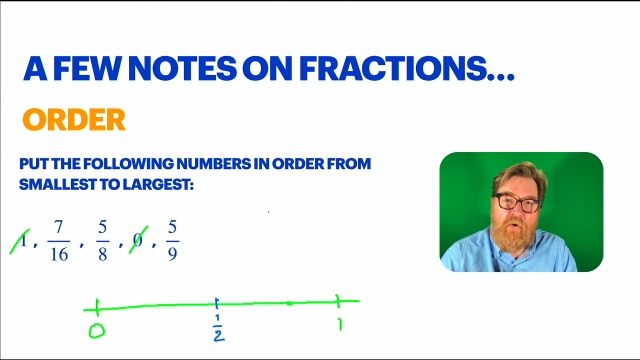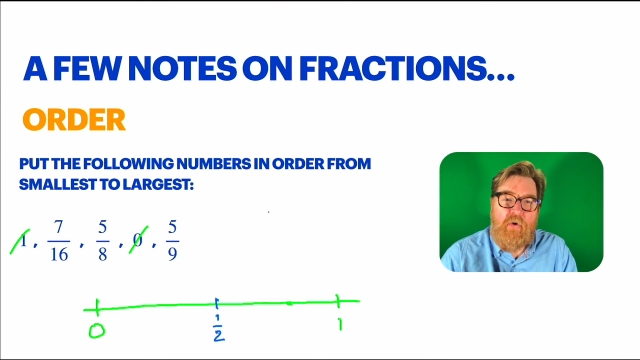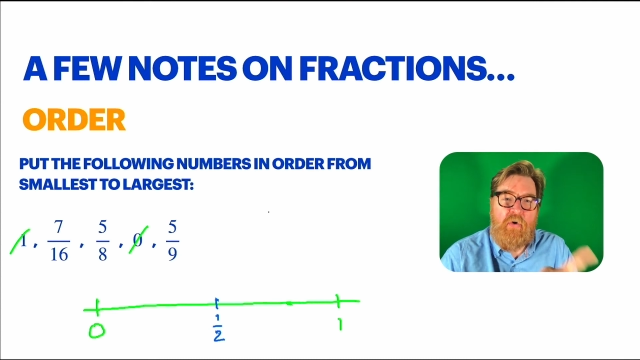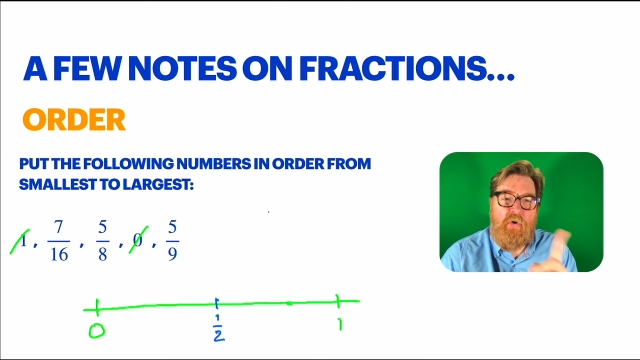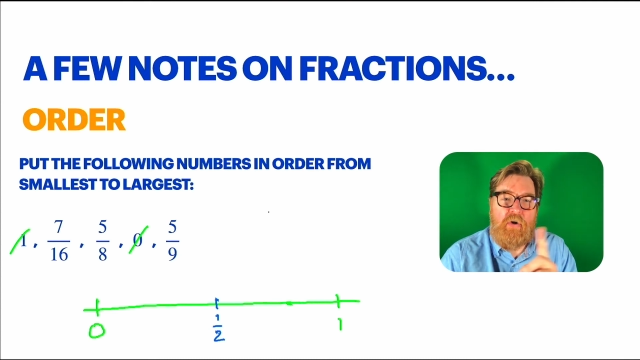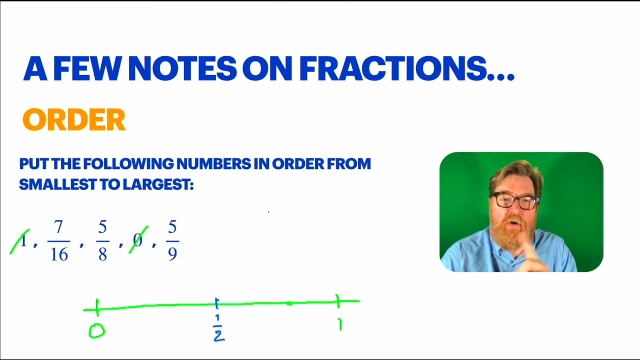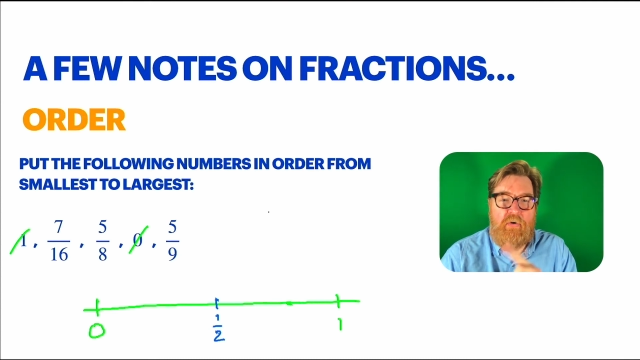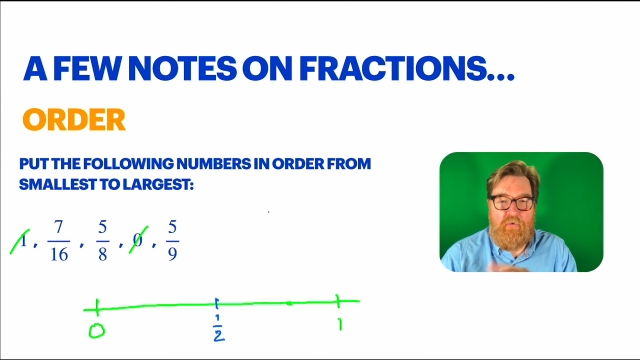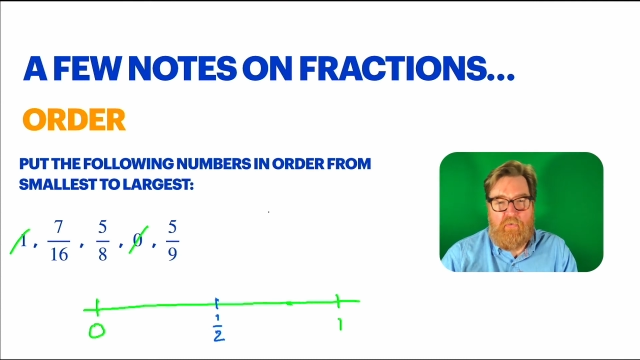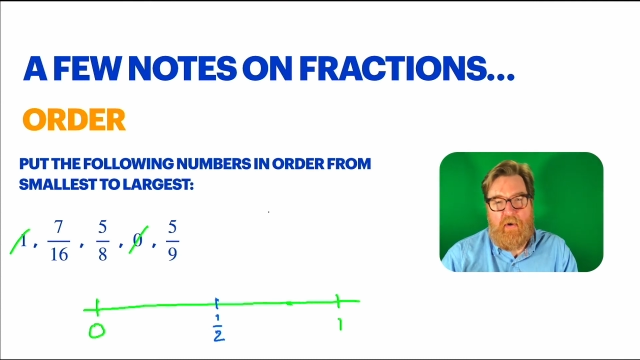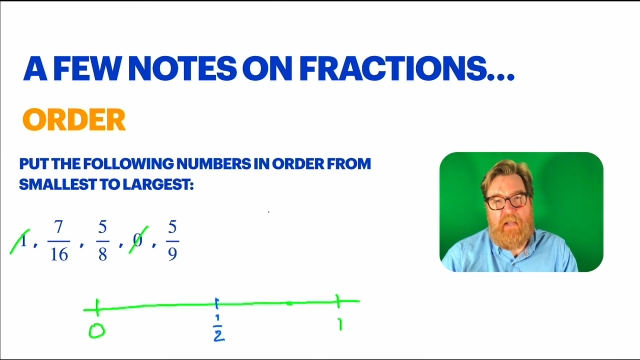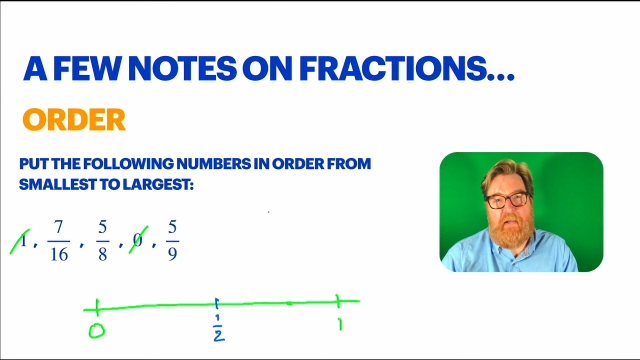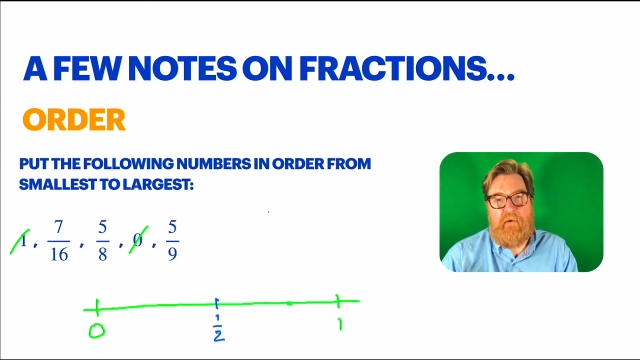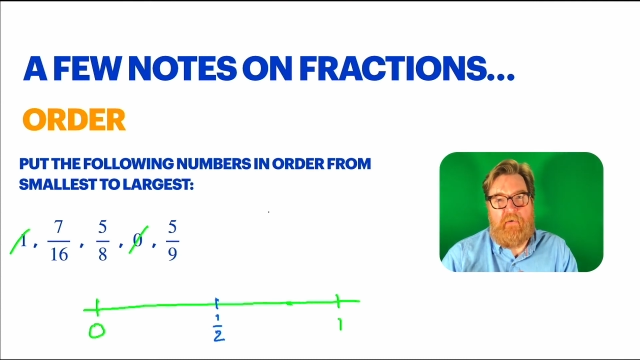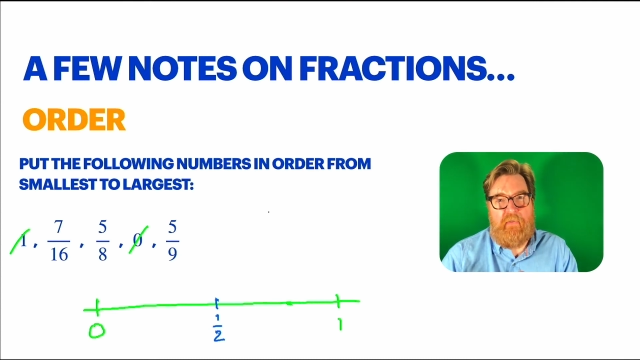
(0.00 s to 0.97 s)
or
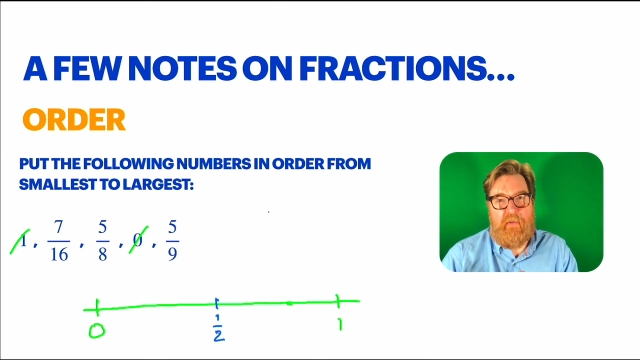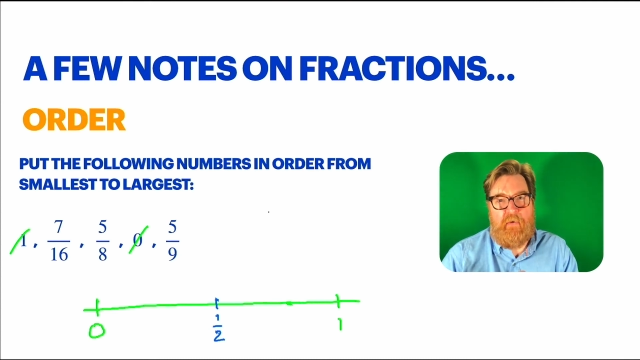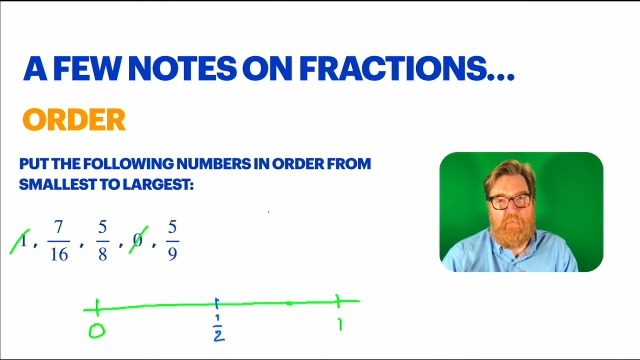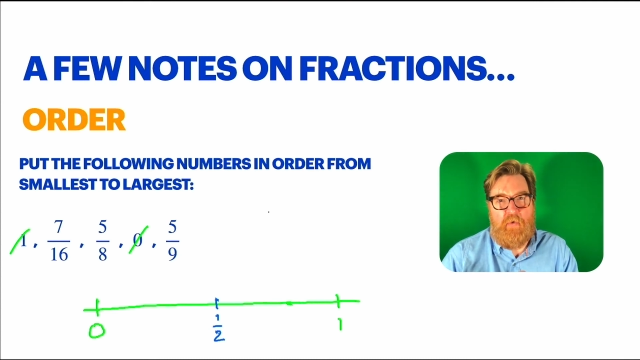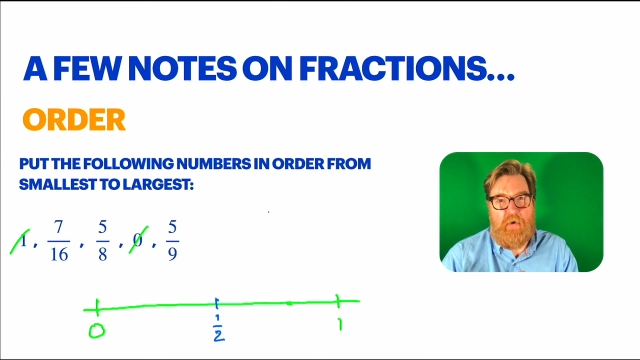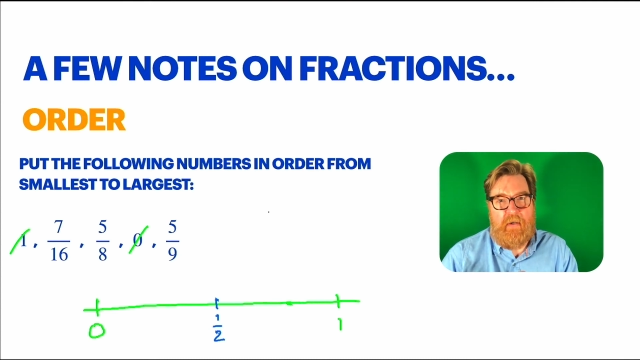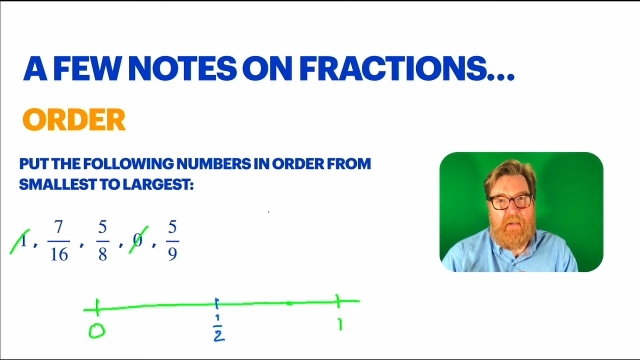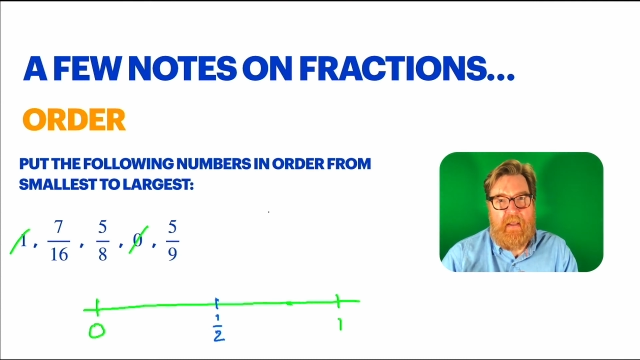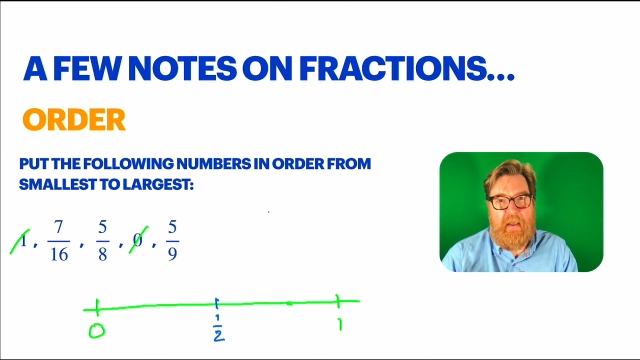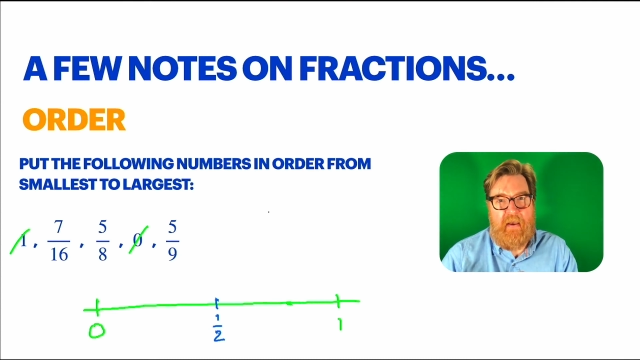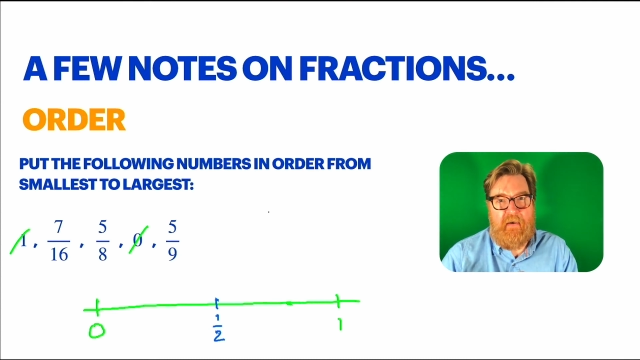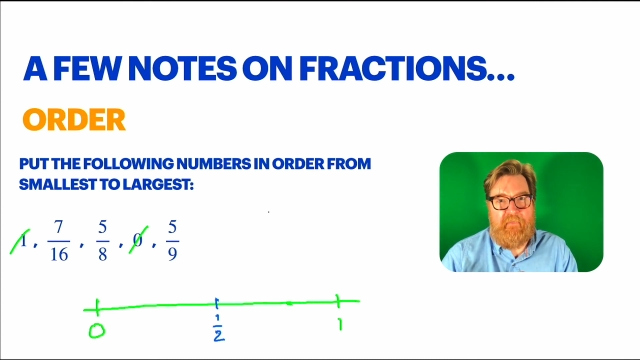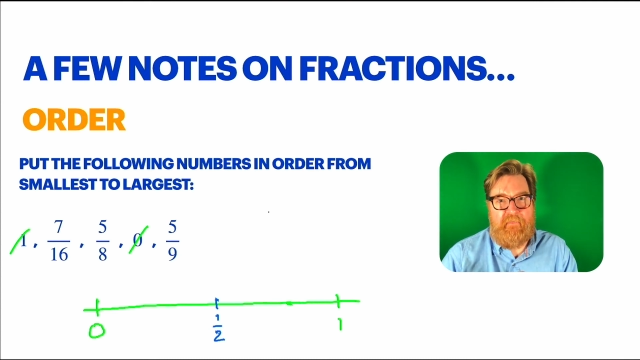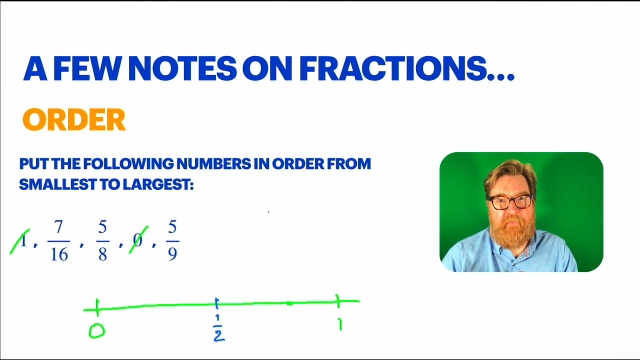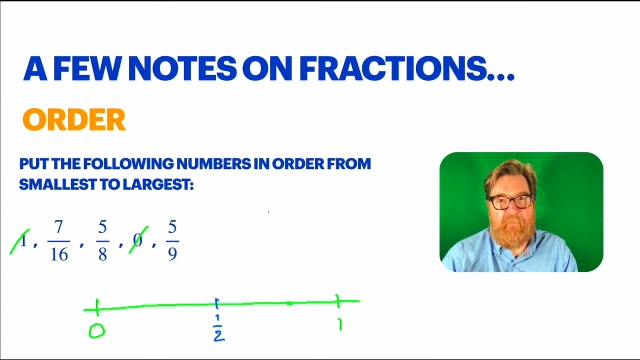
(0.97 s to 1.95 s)
greater than
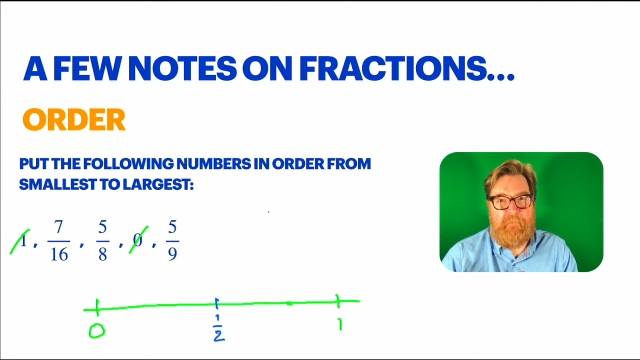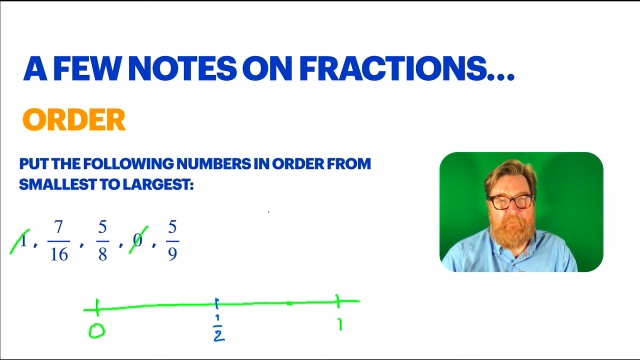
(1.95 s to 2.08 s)
1/2?